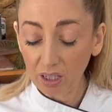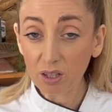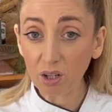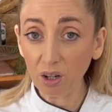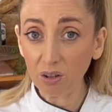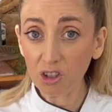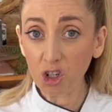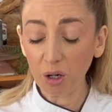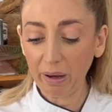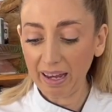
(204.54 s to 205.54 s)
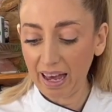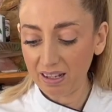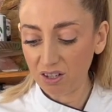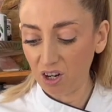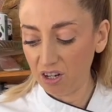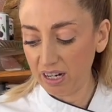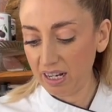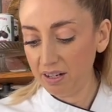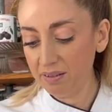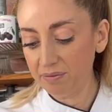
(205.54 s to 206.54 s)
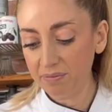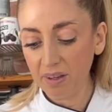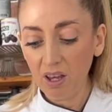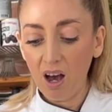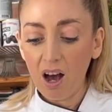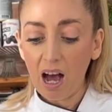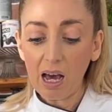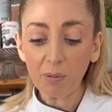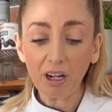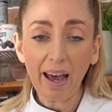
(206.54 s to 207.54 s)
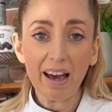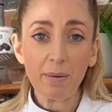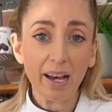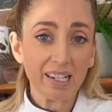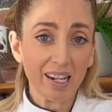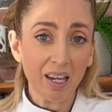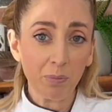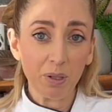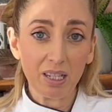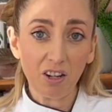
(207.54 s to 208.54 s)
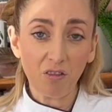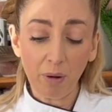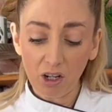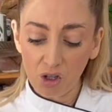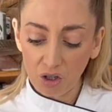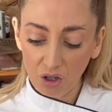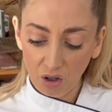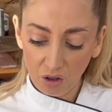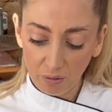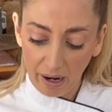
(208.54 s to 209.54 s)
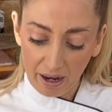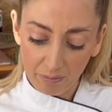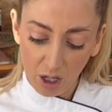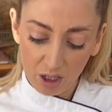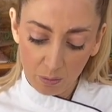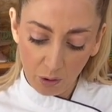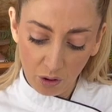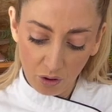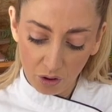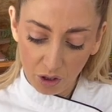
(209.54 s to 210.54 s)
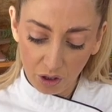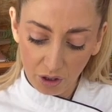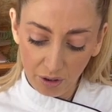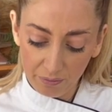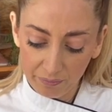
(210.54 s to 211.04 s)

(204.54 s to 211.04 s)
So Gerbe has gone in. I'm going to add about 10% of my sugar, or about a spoon or two.